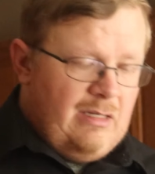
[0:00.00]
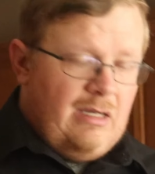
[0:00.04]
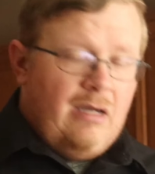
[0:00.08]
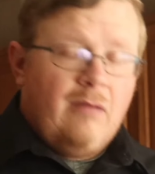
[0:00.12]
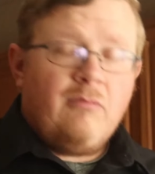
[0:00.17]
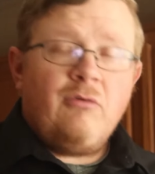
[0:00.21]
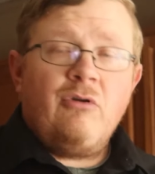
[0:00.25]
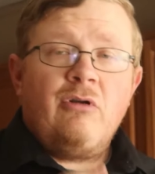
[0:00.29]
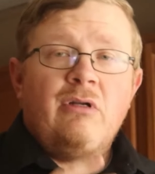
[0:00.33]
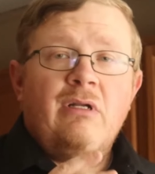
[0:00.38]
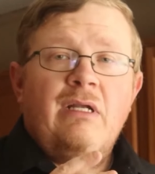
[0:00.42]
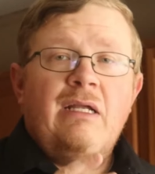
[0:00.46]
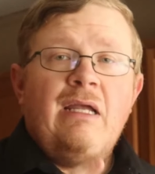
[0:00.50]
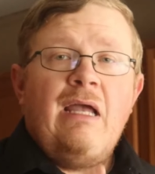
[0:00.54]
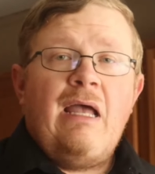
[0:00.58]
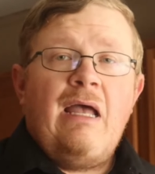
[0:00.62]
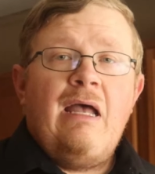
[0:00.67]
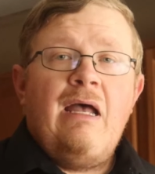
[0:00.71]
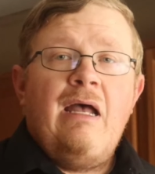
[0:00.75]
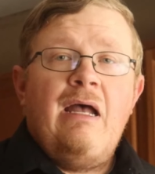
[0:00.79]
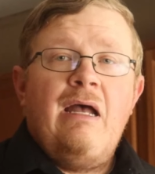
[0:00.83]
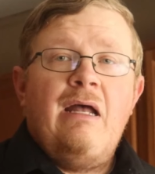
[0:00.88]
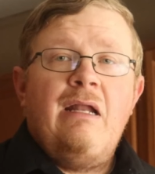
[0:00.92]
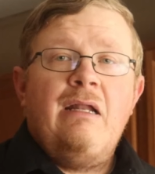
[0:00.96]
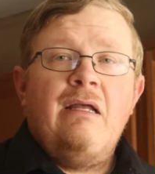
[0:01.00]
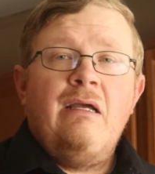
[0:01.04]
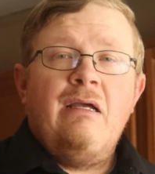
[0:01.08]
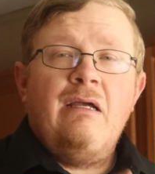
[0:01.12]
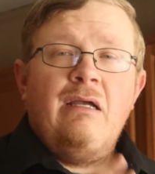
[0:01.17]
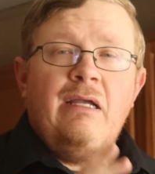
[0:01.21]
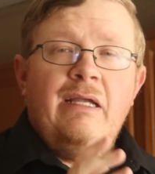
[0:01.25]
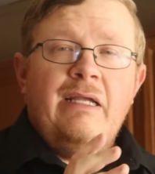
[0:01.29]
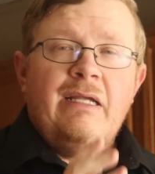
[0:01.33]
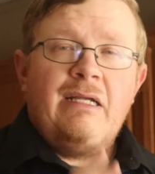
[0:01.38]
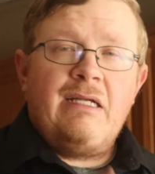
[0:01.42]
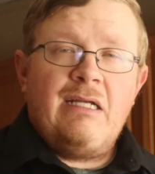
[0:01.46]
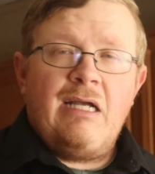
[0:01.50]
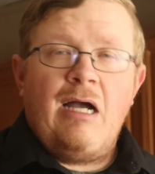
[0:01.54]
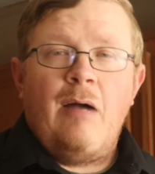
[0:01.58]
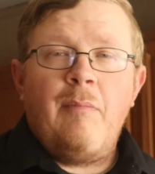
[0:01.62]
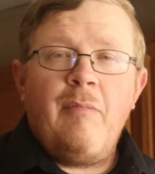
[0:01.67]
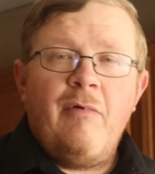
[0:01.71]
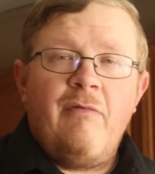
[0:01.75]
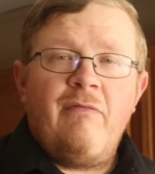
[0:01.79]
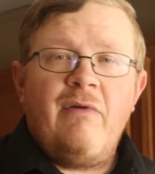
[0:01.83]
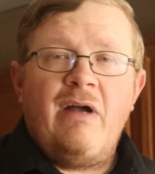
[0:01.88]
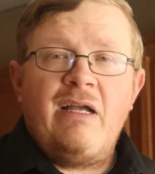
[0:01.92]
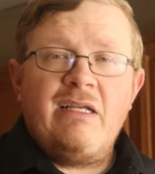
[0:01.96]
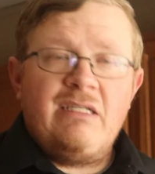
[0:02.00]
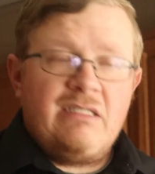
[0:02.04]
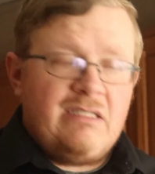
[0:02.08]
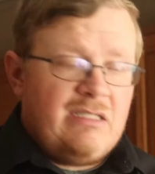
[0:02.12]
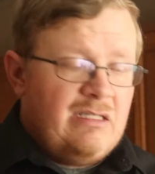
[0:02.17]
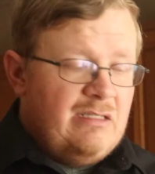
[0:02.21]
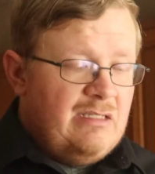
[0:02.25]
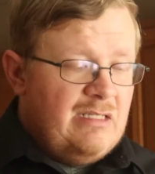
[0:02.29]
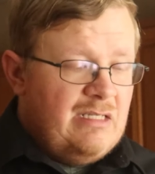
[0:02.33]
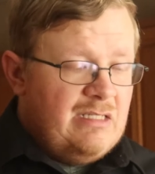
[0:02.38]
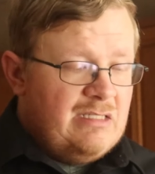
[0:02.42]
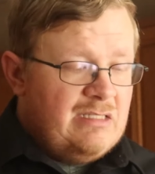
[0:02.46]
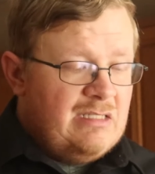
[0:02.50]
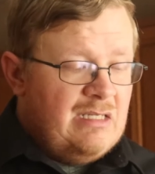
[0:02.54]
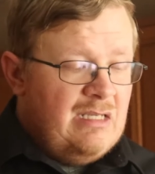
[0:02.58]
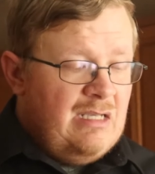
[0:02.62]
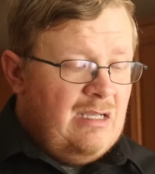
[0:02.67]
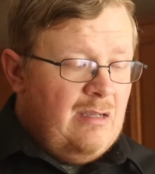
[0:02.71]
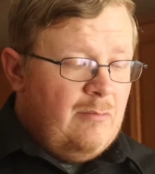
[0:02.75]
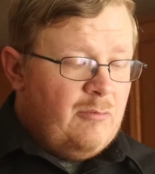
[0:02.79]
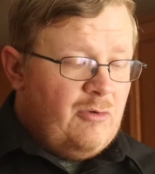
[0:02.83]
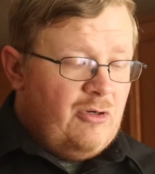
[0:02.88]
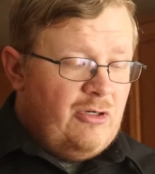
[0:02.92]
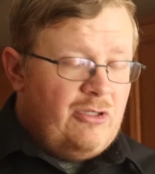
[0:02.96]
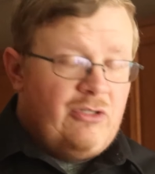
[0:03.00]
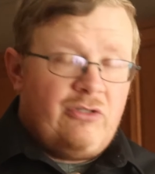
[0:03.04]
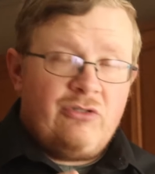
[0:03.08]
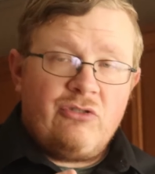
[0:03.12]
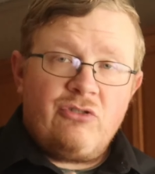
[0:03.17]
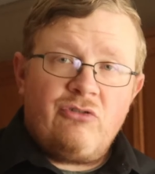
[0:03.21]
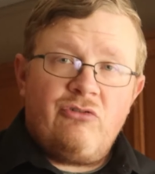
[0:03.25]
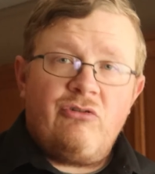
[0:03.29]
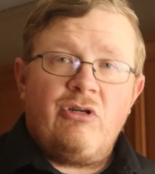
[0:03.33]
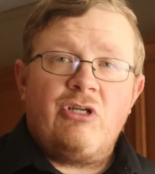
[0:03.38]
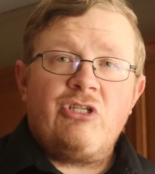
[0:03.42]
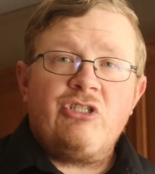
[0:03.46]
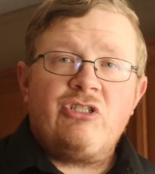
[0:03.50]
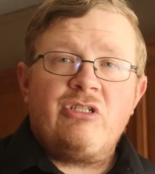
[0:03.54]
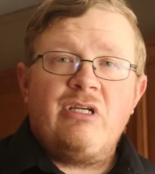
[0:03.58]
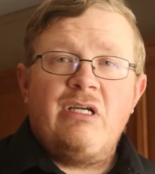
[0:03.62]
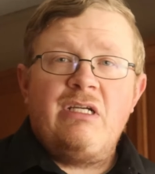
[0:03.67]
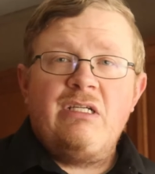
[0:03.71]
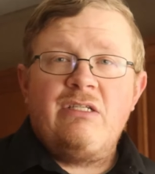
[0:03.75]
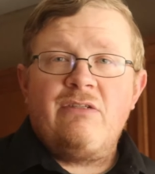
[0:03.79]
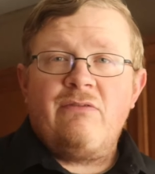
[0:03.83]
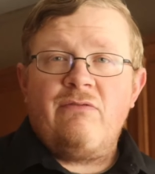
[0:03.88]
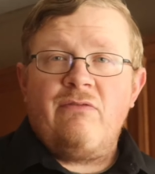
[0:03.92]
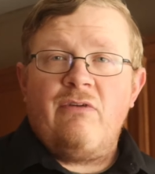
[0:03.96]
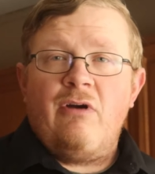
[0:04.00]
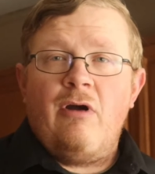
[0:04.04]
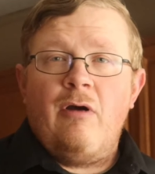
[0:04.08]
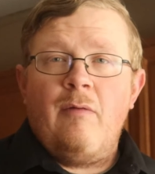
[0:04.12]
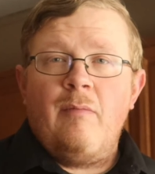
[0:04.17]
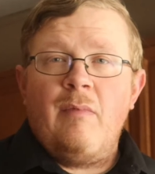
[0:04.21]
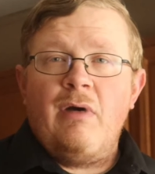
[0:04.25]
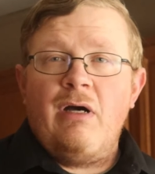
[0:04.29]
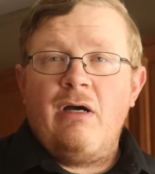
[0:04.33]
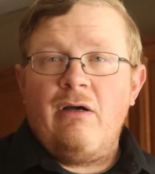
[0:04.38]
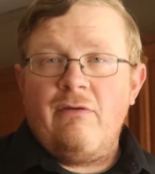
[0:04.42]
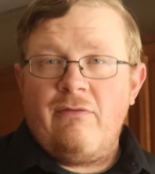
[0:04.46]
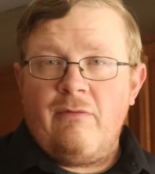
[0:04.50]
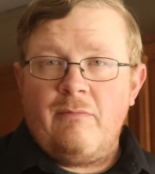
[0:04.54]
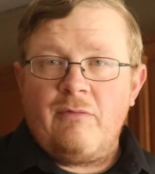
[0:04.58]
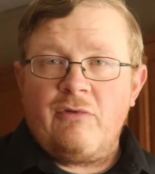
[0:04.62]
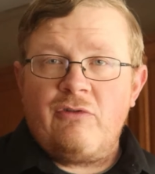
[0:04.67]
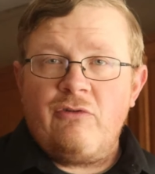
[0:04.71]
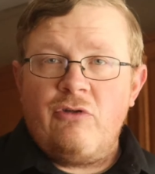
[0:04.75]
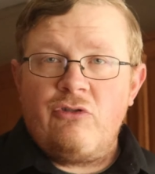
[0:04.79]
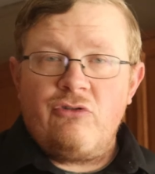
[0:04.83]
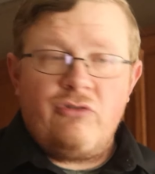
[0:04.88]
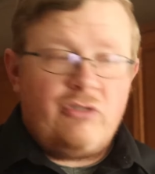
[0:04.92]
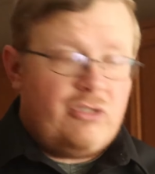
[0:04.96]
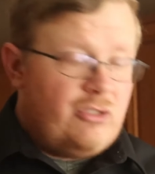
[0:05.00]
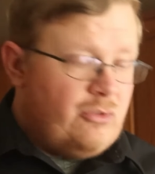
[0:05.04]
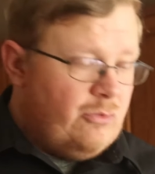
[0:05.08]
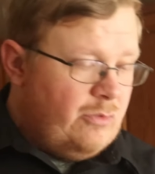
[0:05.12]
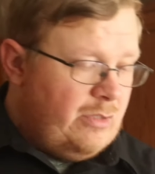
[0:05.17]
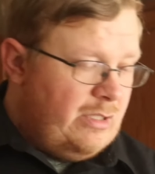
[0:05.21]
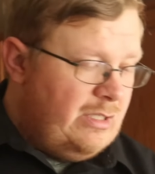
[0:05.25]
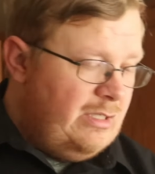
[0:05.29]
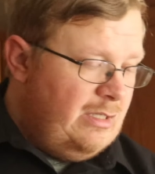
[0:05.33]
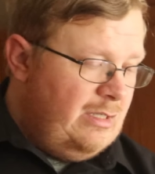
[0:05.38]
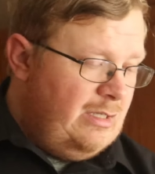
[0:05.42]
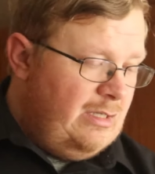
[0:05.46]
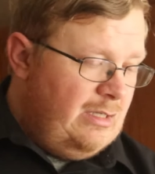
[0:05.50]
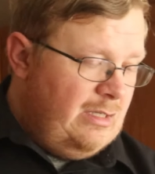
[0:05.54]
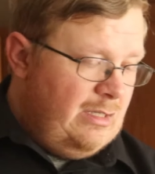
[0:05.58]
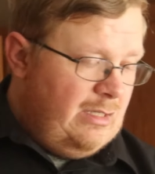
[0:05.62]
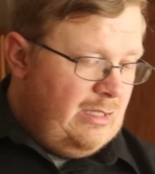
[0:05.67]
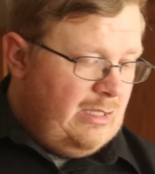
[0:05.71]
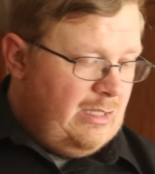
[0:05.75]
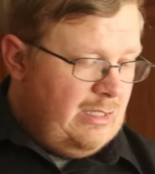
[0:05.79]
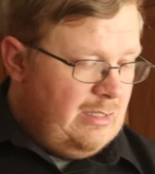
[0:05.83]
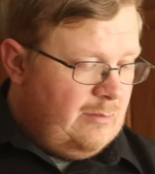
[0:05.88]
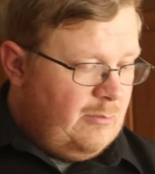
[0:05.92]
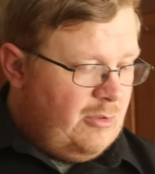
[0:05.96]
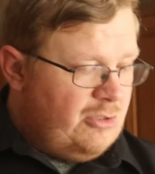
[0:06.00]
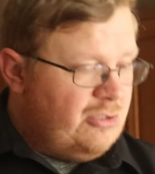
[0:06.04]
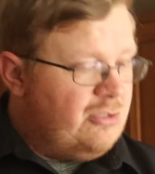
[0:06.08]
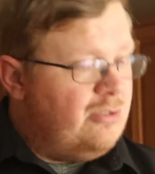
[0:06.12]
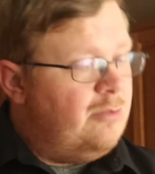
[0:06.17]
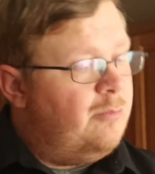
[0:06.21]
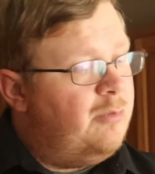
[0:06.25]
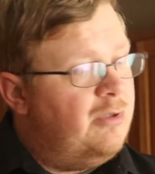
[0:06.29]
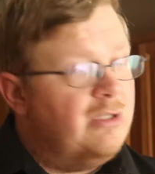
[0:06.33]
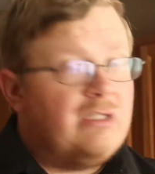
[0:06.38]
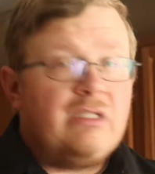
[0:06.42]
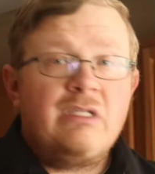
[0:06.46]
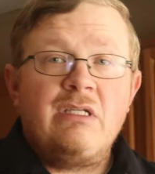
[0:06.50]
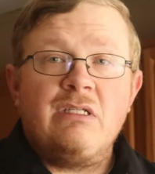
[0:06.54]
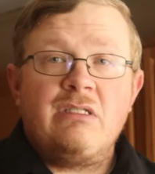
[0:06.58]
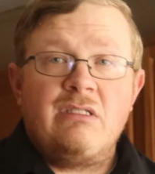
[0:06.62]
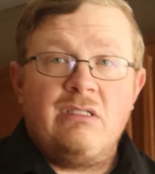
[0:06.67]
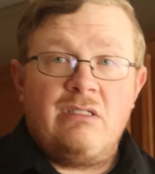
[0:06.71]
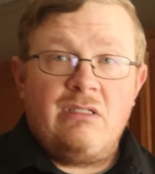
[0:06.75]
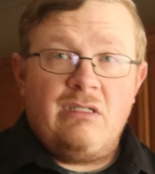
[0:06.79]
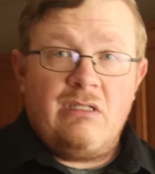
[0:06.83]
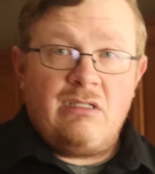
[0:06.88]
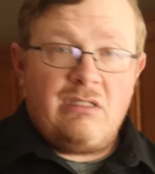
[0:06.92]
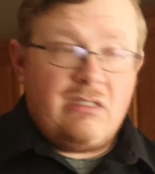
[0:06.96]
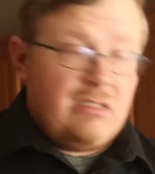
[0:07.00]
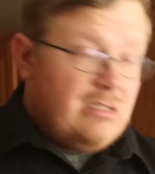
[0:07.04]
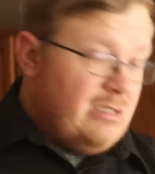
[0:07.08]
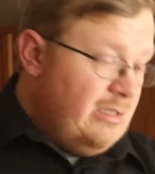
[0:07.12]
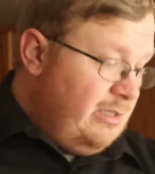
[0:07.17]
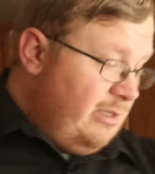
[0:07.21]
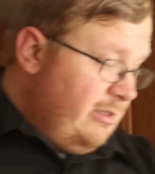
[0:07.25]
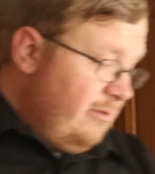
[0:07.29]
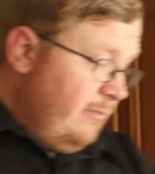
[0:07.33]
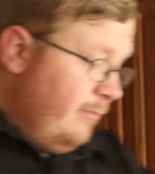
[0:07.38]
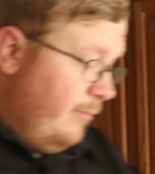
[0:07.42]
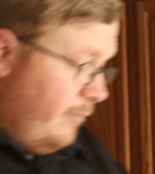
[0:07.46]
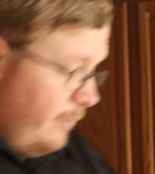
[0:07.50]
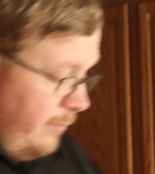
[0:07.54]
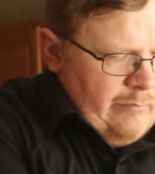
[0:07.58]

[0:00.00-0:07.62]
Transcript: Now I'm going to add a cup of ice to this. I'm going to use crushed ice from the grocery store, and I'm also going to put this into the sink.